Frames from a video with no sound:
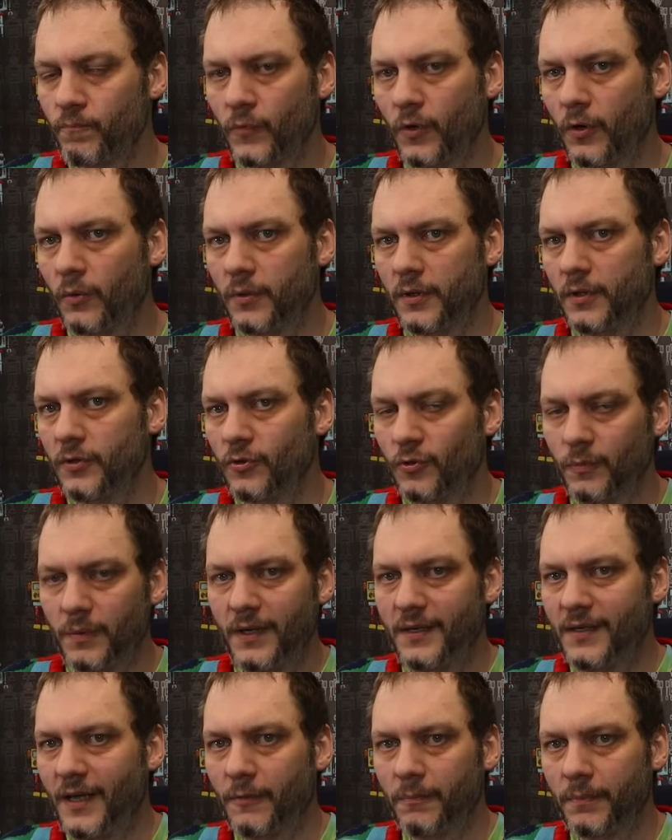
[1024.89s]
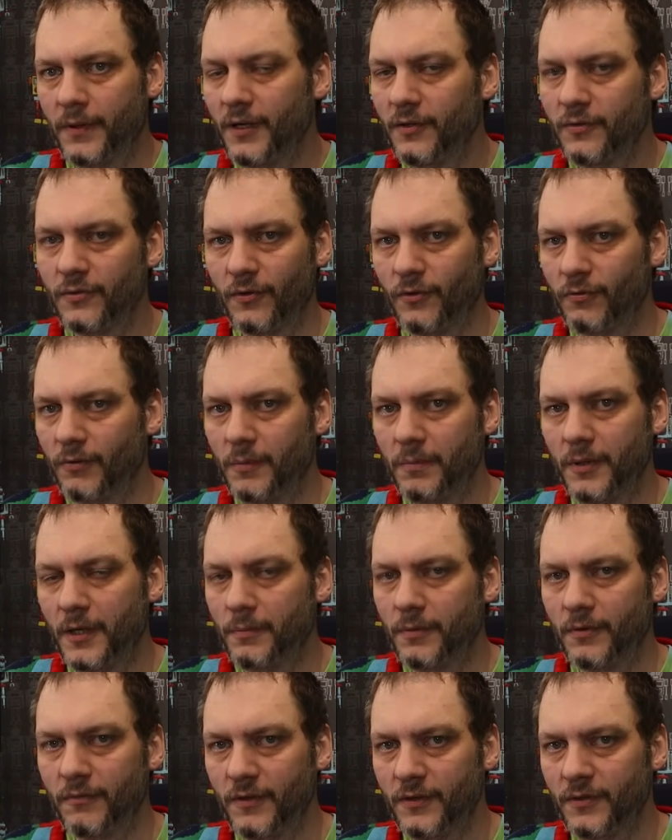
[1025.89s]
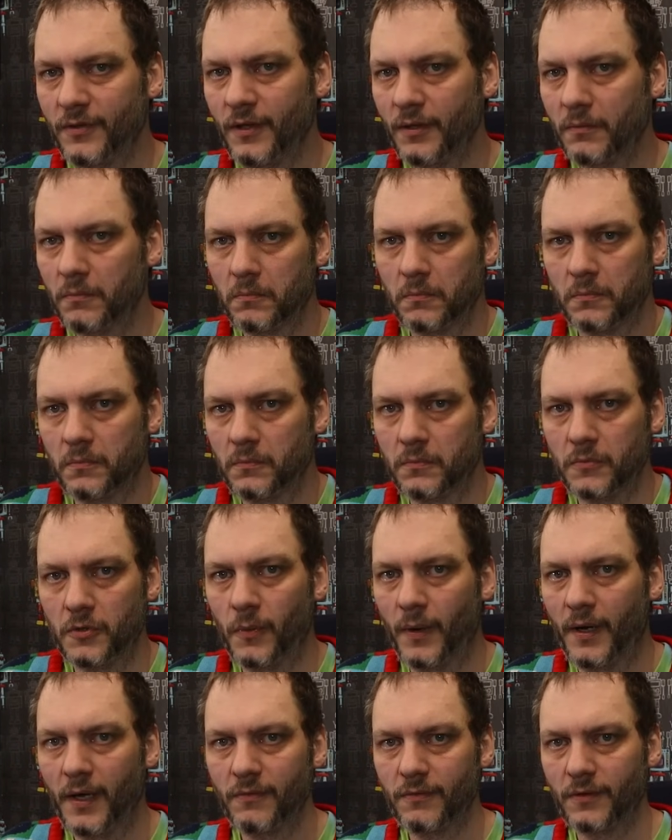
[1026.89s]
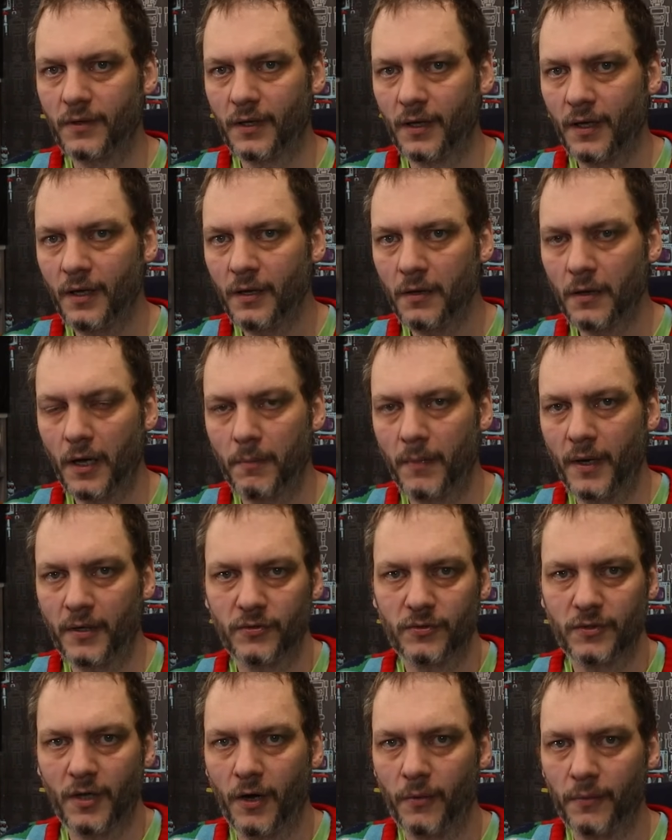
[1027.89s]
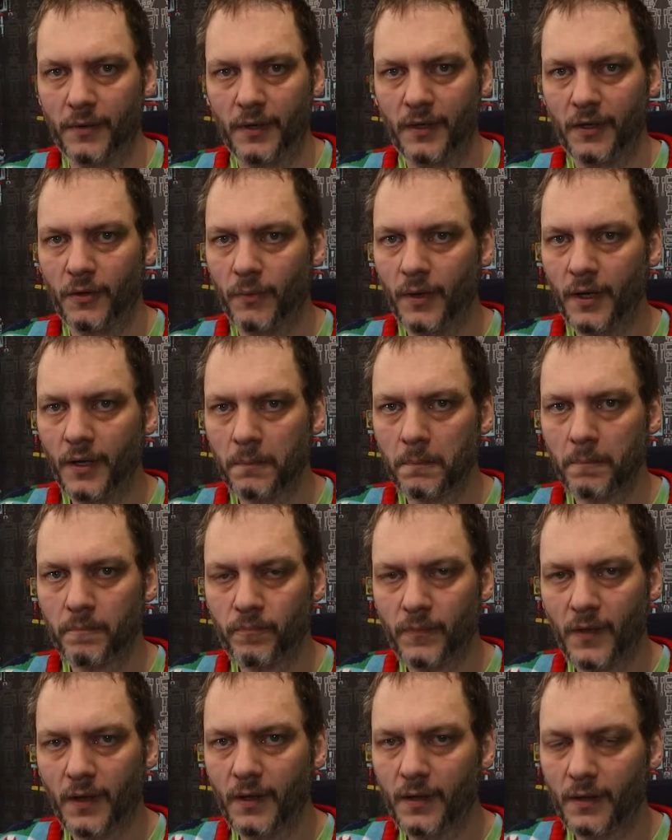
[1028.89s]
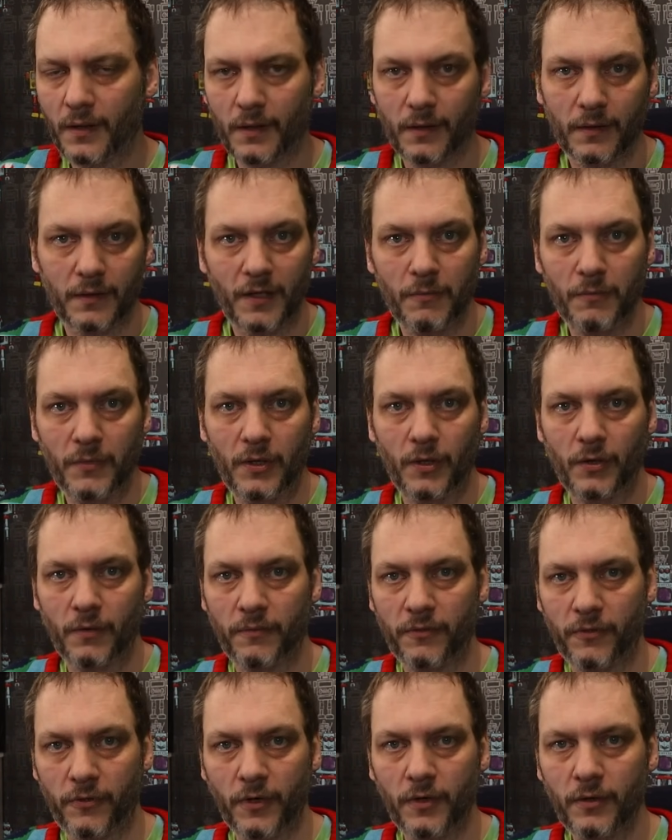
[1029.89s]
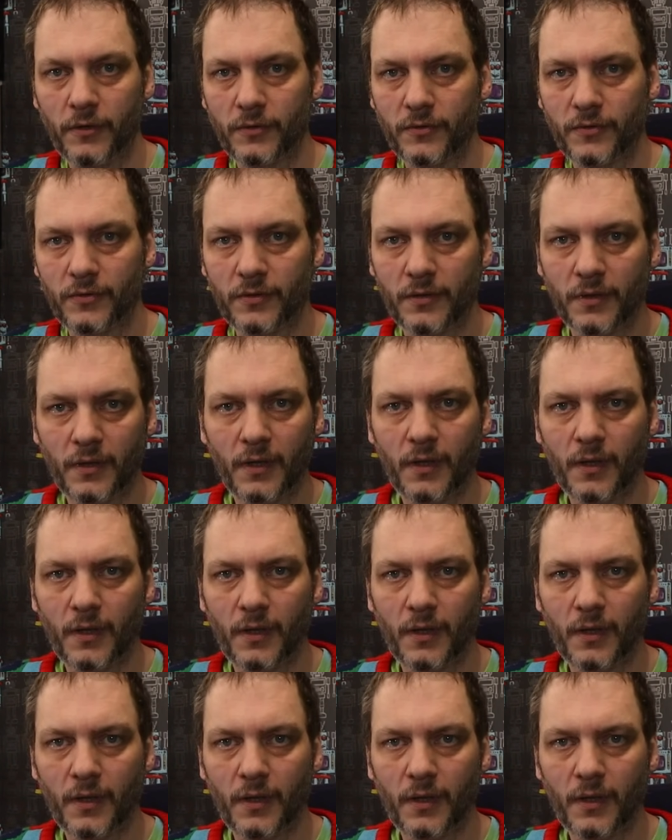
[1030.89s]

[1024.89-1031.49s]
Or would it just be a dead place that three people visit? Do I even care? I might start one anyway. Give me your thoughts.